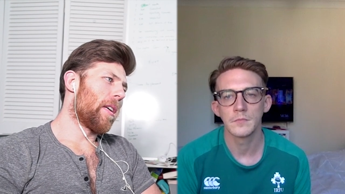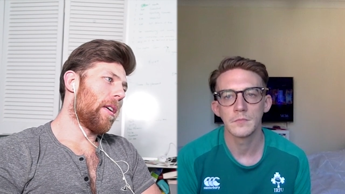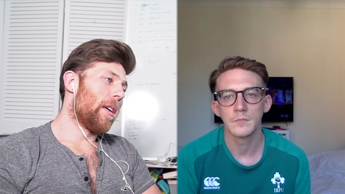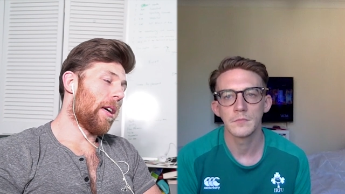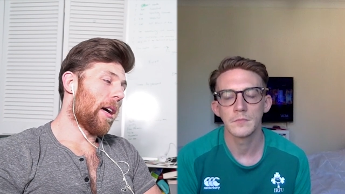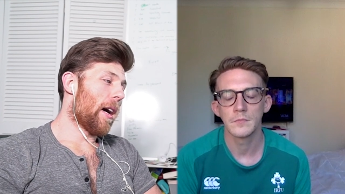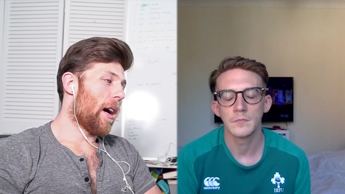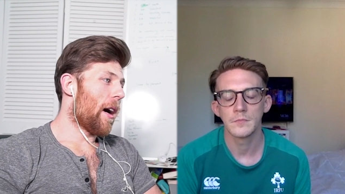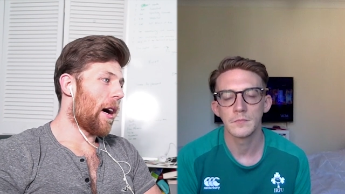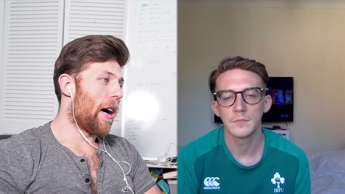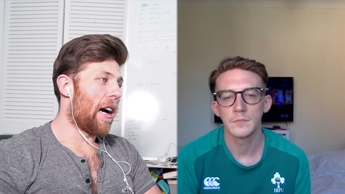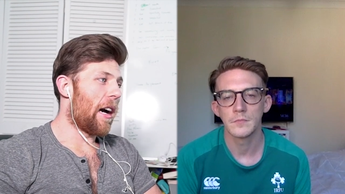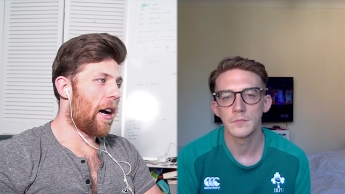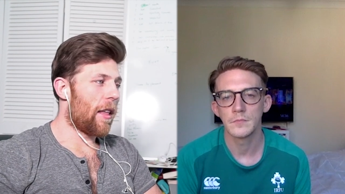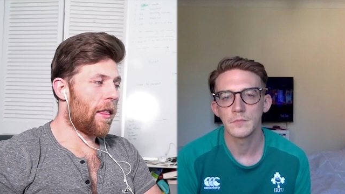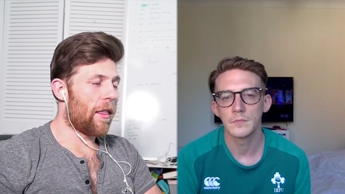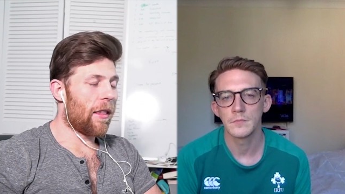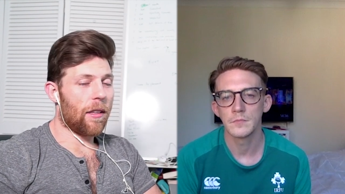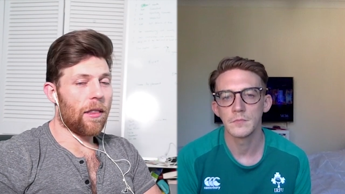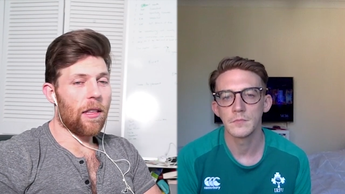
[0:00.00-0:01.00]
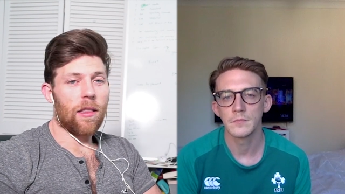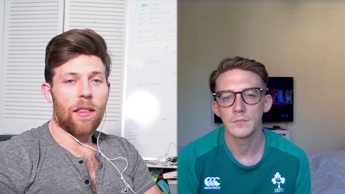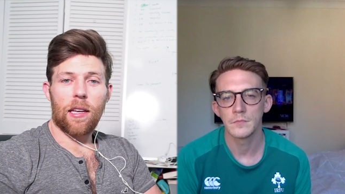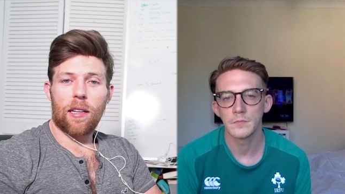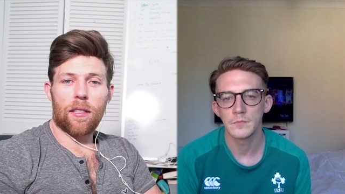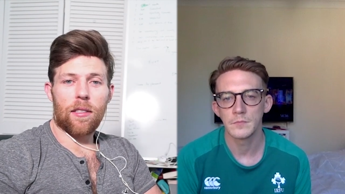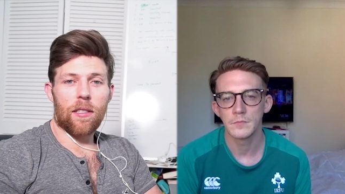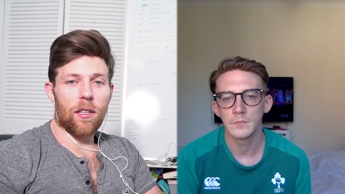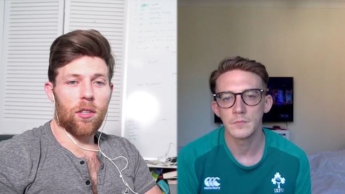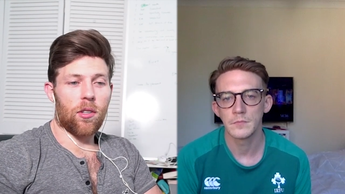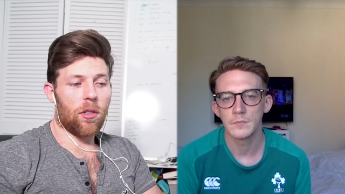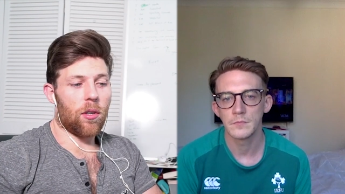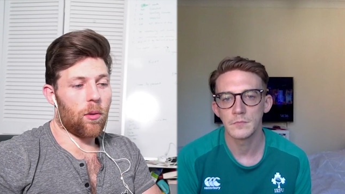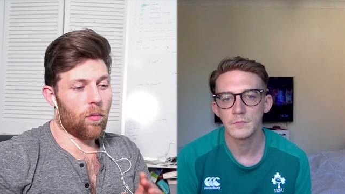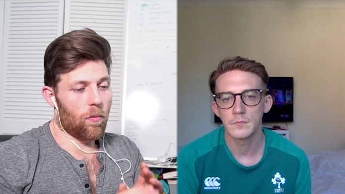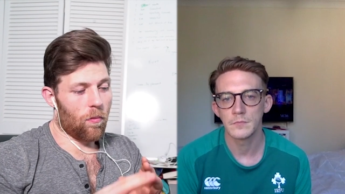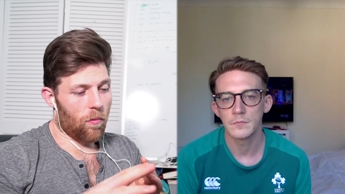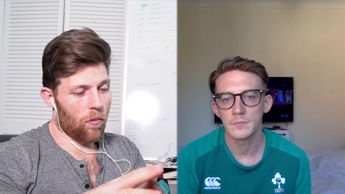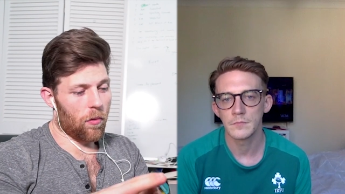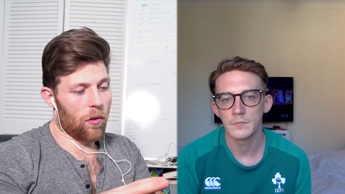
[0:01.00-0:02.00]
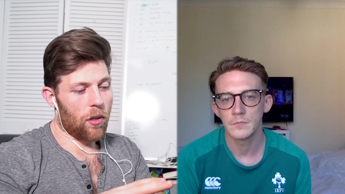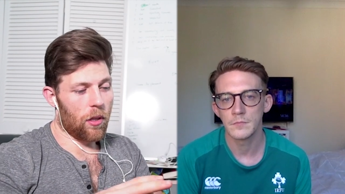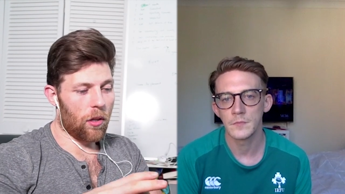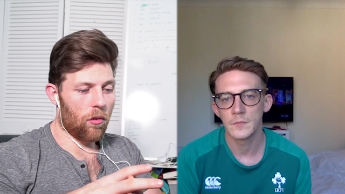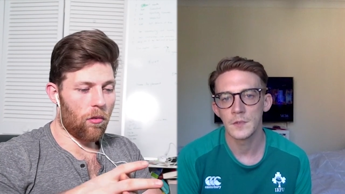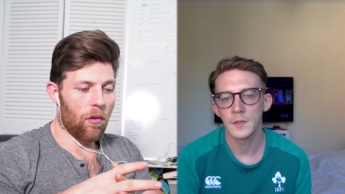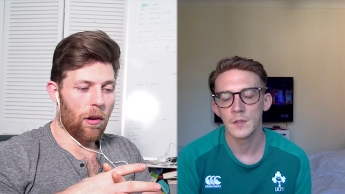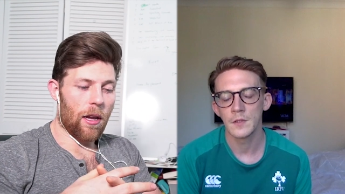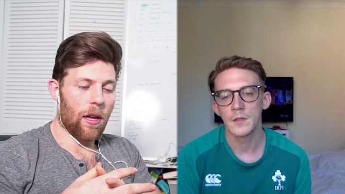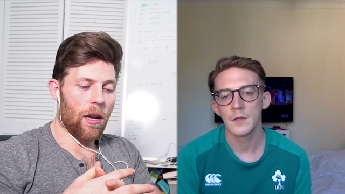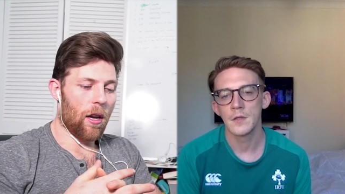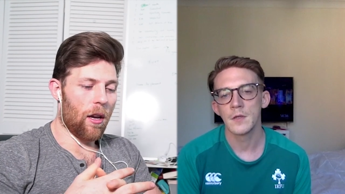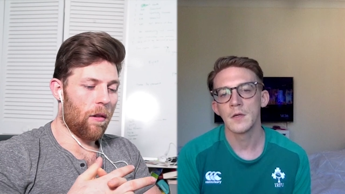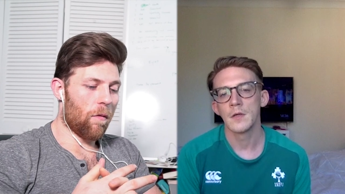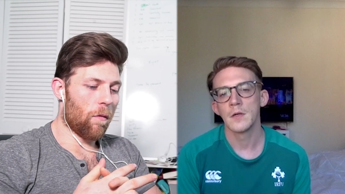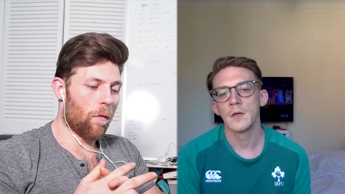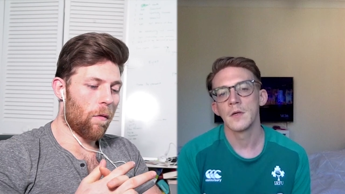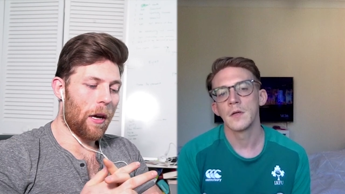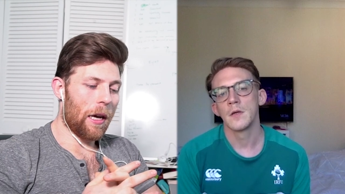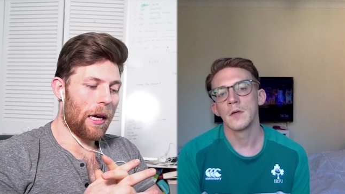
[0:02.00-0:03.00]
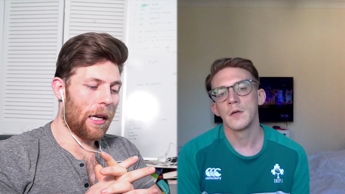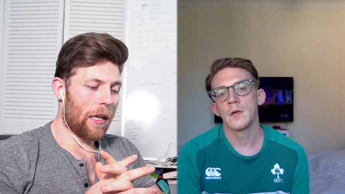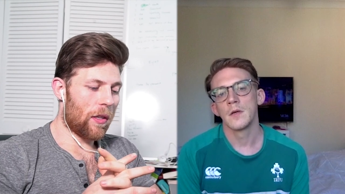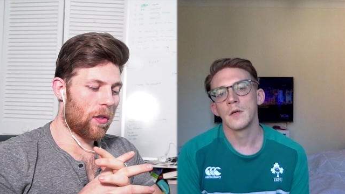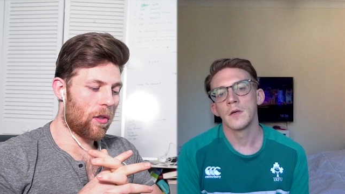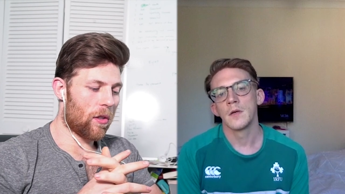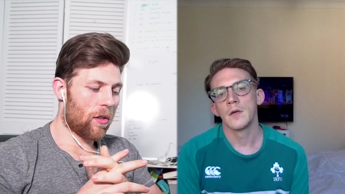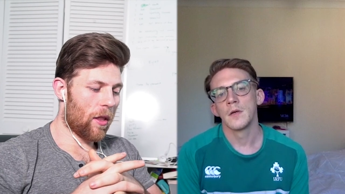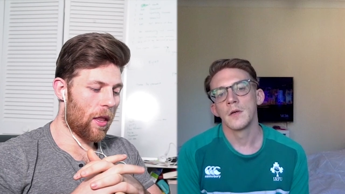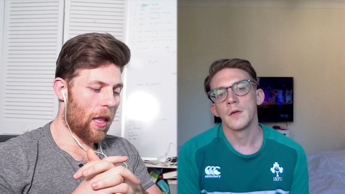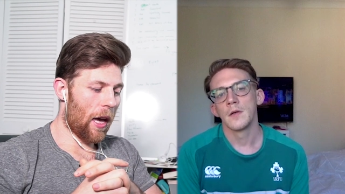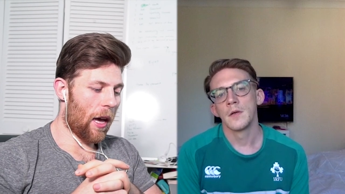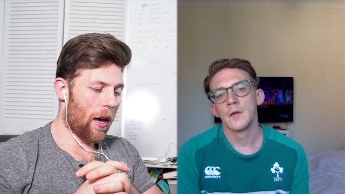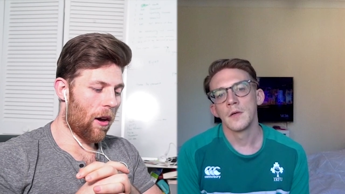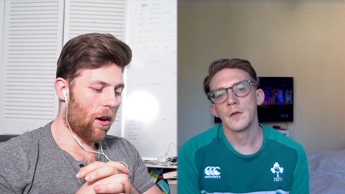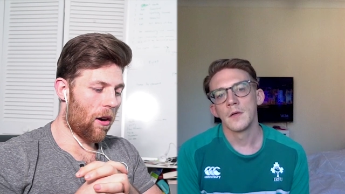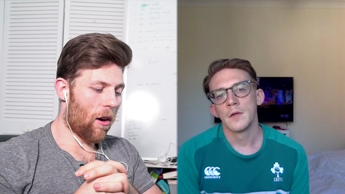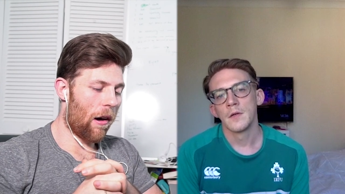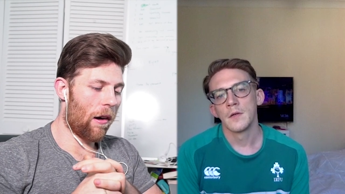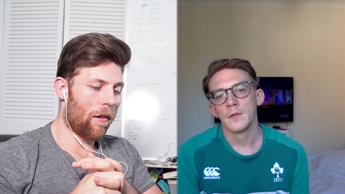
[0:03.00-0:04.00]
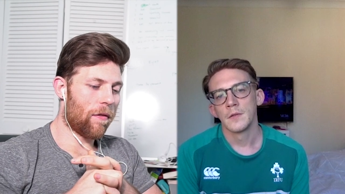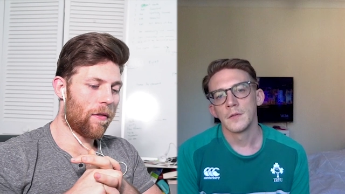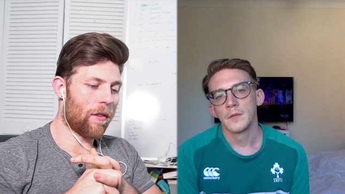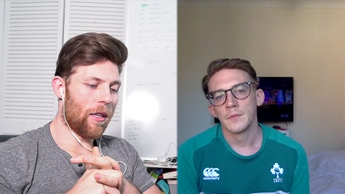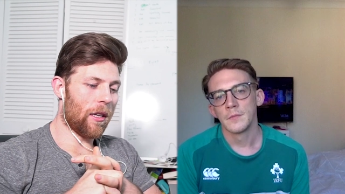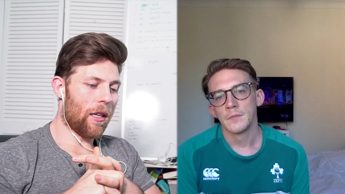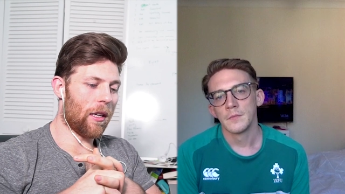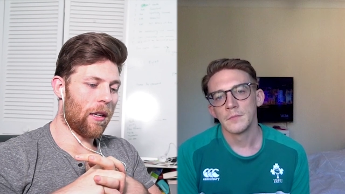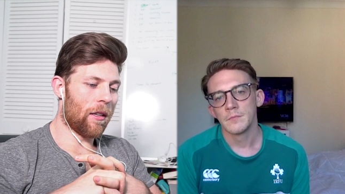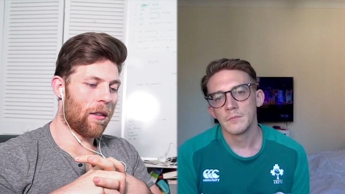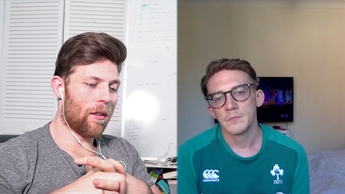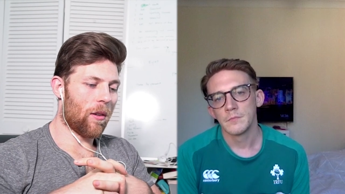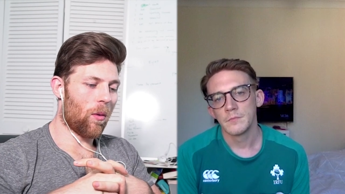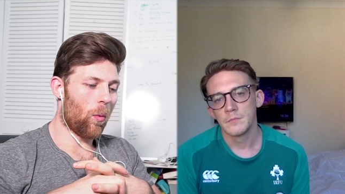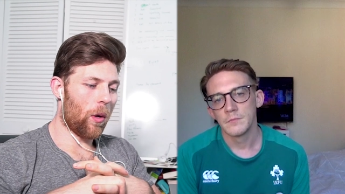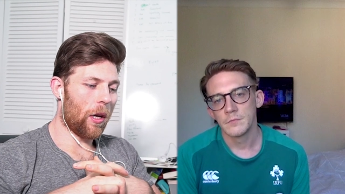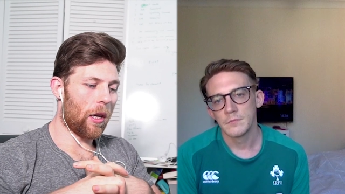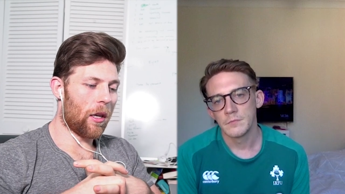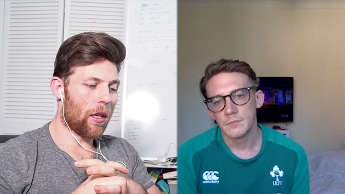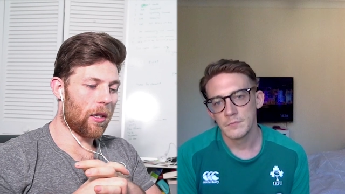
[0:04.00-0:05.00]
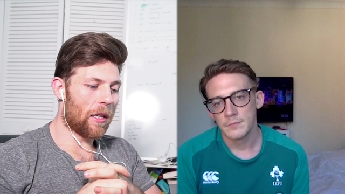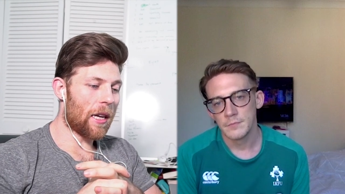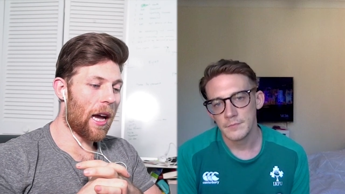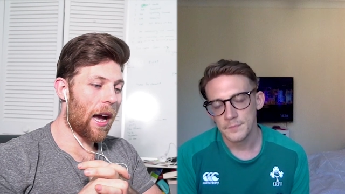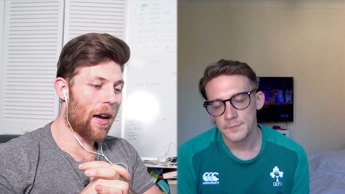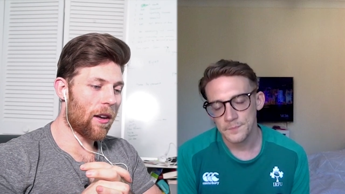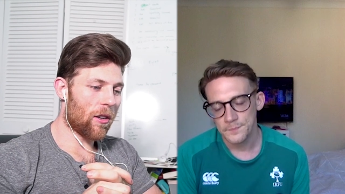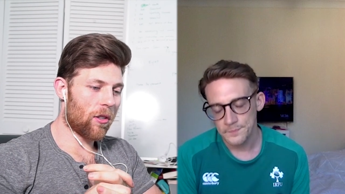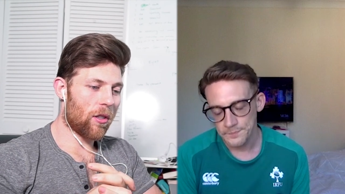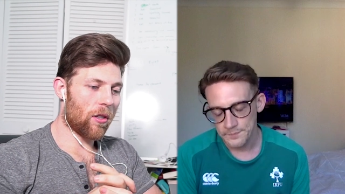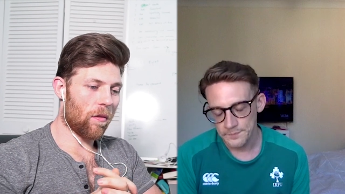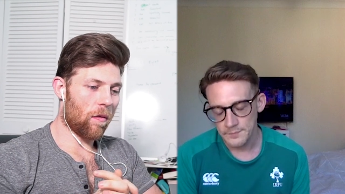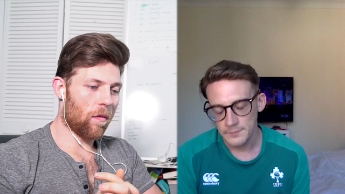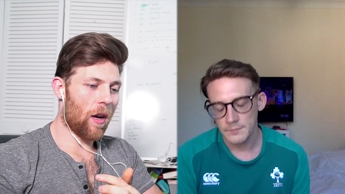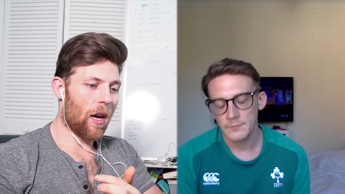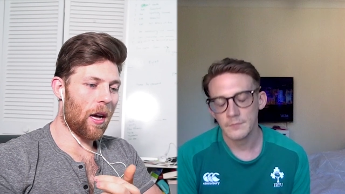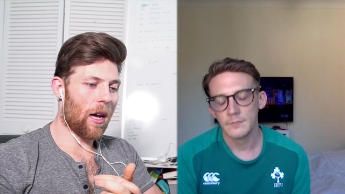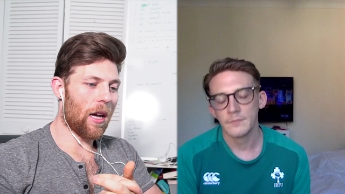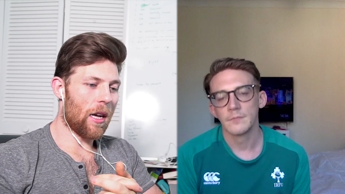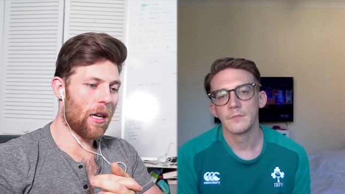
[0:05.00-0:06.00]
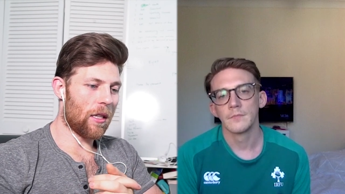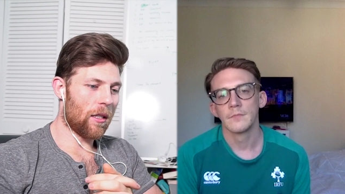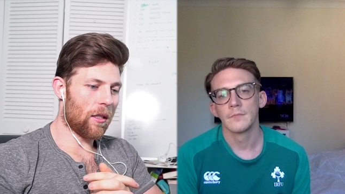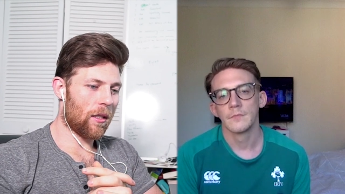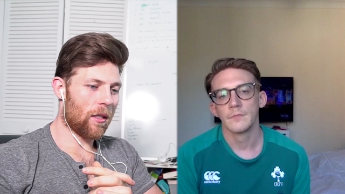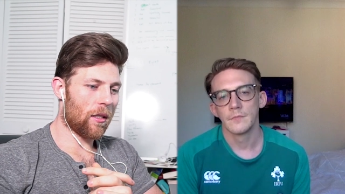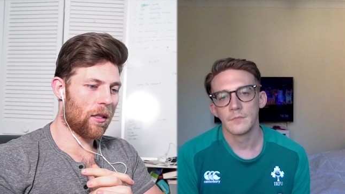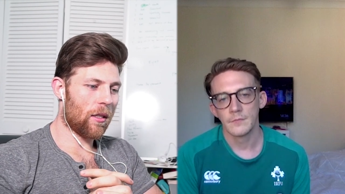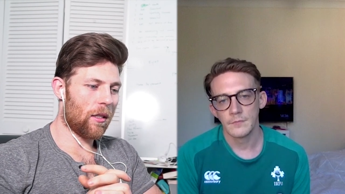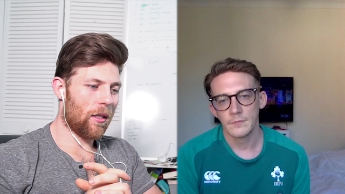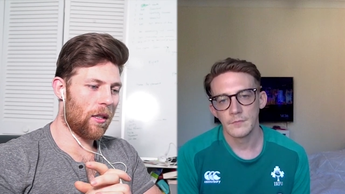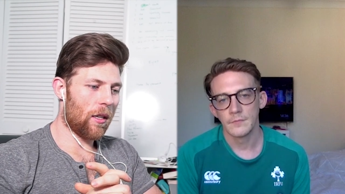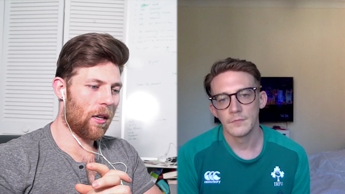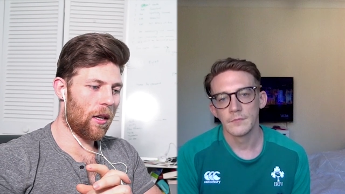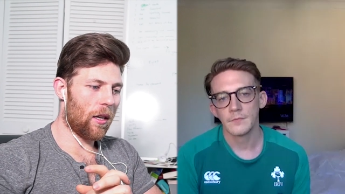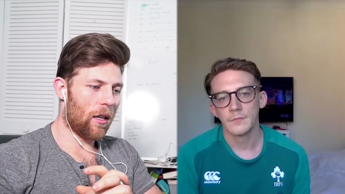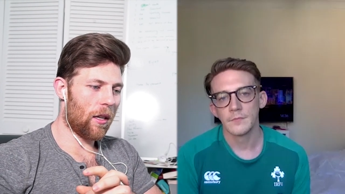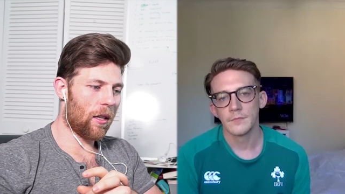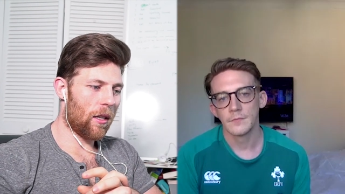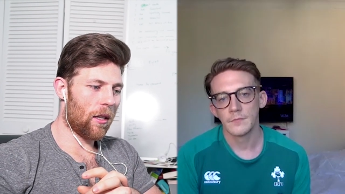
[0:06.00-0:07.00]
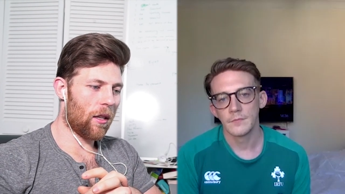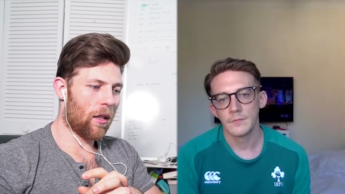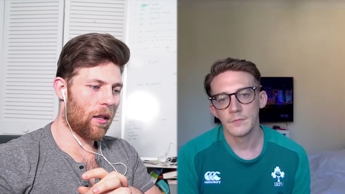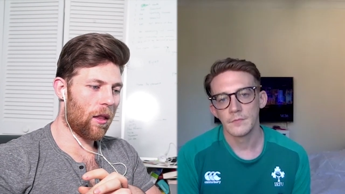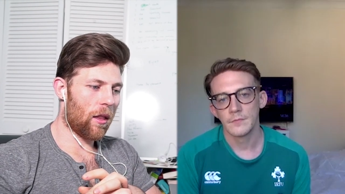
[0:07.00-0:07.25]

Speaker 1: yeah, I, I think that that's actually really great advice, that often we catastrophize uh,